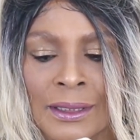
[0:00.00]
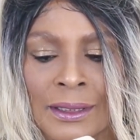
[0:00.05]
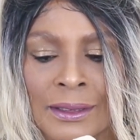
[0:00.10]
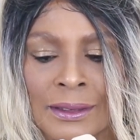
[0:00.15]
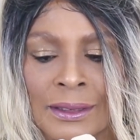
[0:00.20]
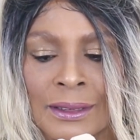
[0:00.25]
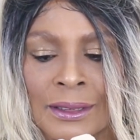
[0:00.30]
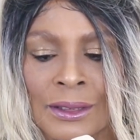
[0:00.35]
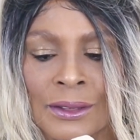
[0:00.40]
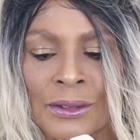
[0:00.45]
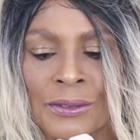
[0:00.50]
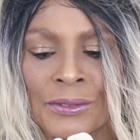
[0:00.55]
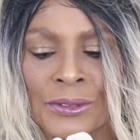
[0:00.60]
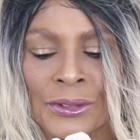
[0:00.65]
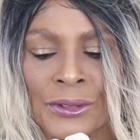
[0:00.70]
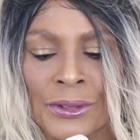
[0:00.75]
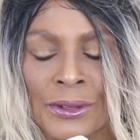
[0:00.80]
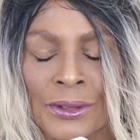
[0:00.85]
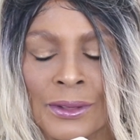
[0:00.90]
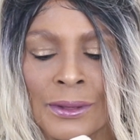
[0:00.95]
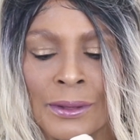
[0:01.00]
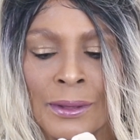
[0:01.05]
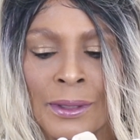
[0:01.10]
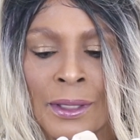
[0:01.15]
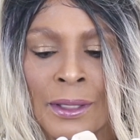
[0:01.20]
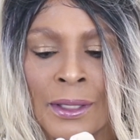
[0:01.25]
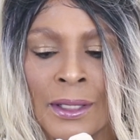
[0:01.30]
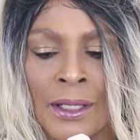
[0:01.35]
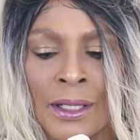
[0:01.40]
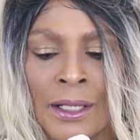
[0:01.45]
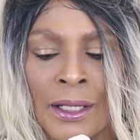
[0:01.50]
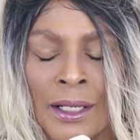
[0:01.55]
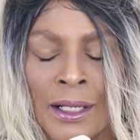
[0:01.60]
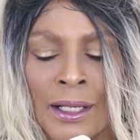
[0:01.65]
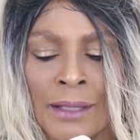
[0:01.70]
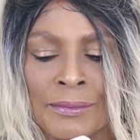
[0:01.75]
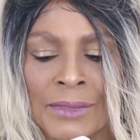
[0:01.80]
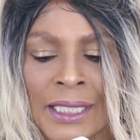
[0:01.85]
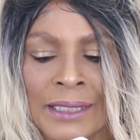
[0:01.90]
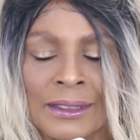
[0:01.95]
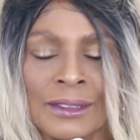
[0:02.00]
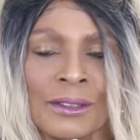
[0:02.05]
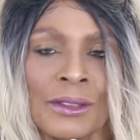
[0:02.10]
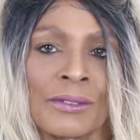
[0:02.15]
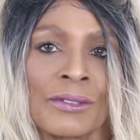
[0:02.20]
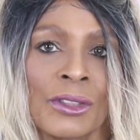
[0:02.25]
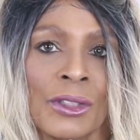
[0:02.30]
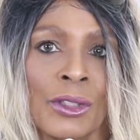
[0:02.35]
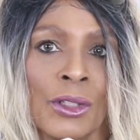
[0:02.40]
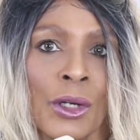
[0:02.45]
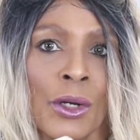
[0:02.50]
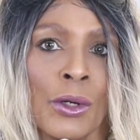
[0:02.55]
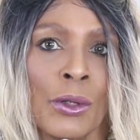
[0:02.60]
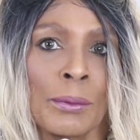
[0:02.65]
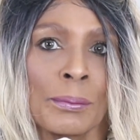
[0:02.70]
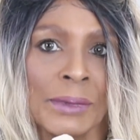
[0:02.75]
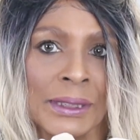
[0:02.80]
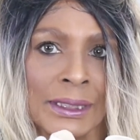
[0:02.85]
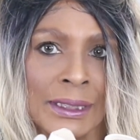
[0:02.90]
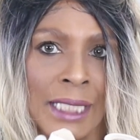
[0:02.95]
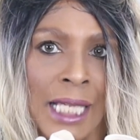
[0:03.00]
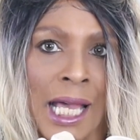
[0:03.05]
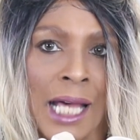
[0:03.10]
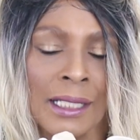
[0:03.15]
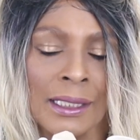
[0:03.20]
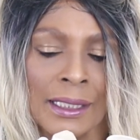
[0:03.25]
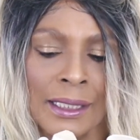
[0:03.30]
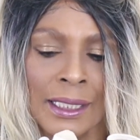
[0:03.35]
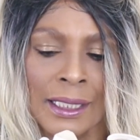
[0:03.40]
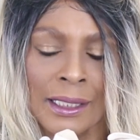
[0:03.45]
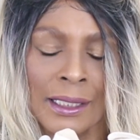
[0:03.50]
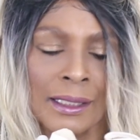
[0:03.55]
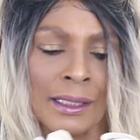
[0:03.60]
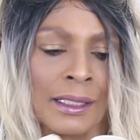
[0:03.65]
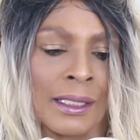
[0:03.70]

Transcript: silver, not silver, gold metallic